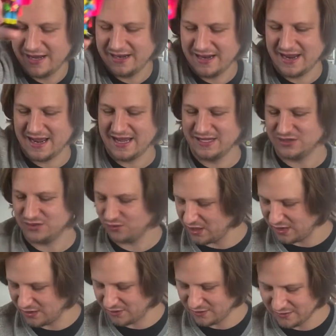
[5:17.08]
as
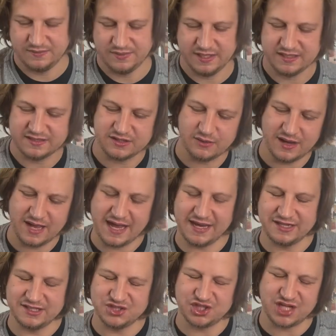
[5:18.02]
well. Let's go
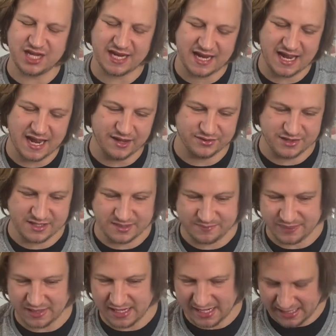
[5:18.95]
ahead and check out the
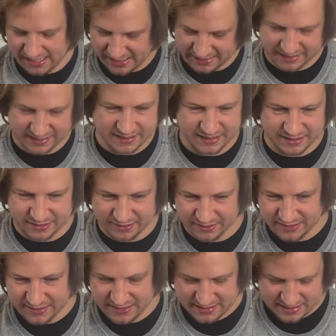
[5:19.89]
POG
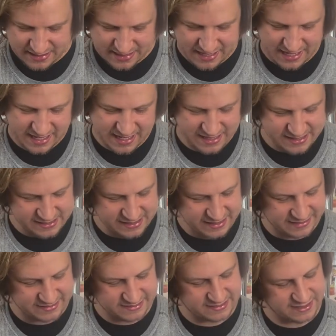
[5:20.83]
here. And
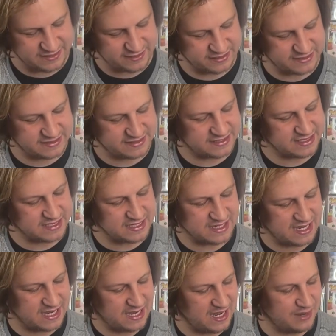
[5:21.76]
yes, there is the
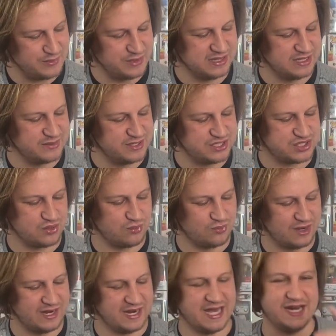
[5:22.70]
common limited to
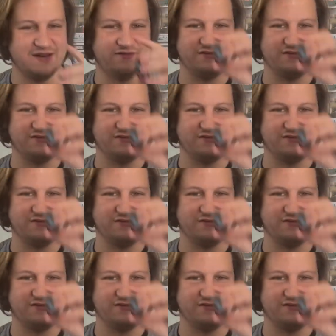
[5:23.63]
1 out of